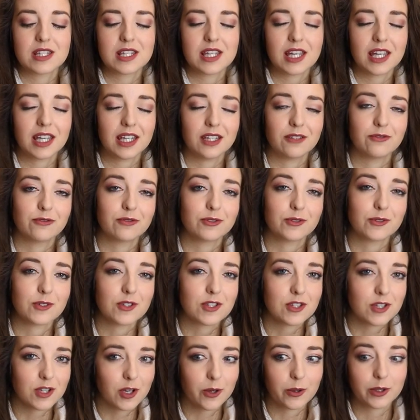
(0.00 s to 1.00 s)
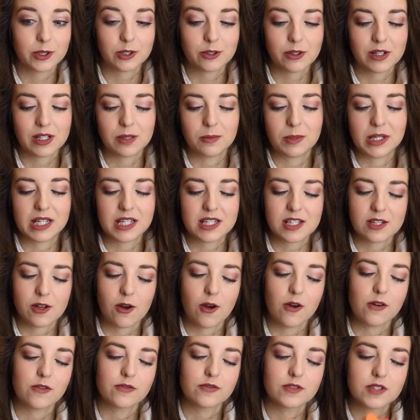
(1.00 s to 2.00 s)
skin feel so incredibly
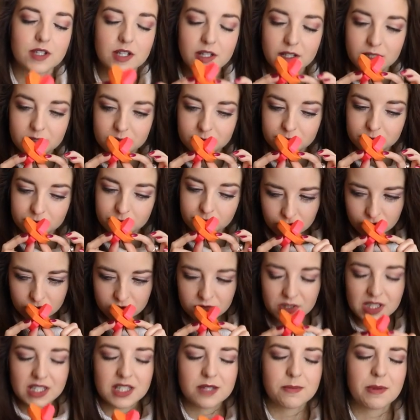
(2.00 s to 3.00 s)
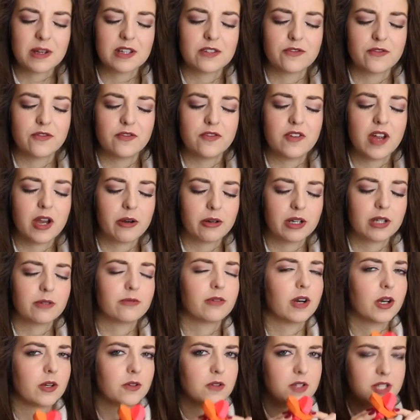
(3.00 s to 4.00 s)
soft. It smells very
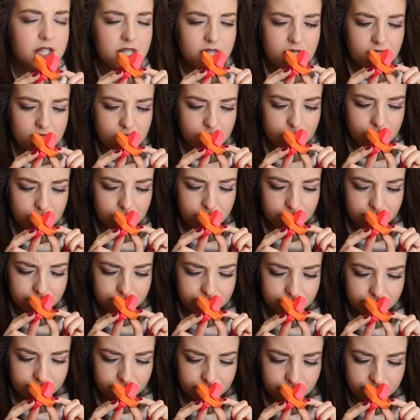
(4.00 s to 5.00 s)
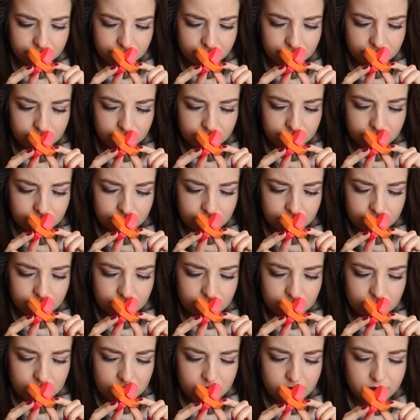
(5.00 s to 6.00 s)
rosy this one.
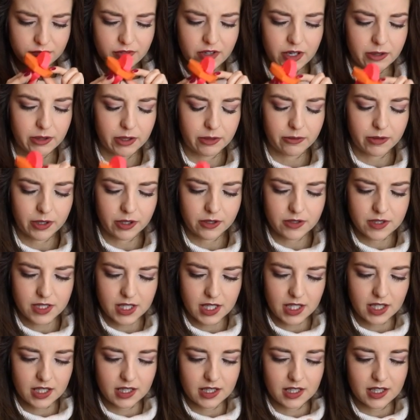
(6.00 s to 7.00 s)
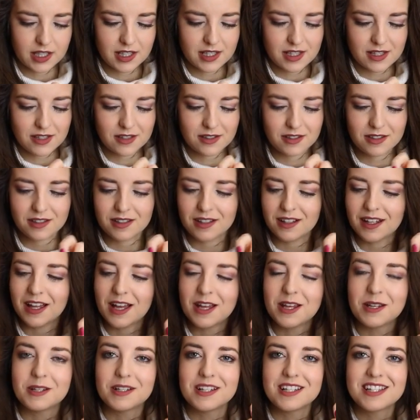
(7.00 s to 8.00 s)
Very rosy. It's
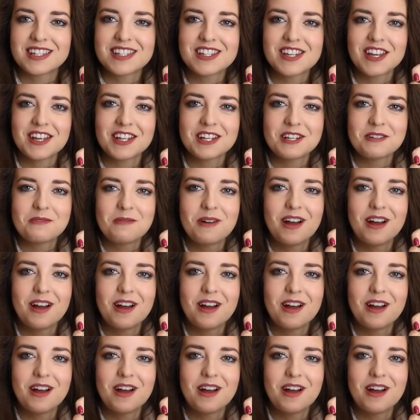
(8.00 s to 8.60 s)
like it's turning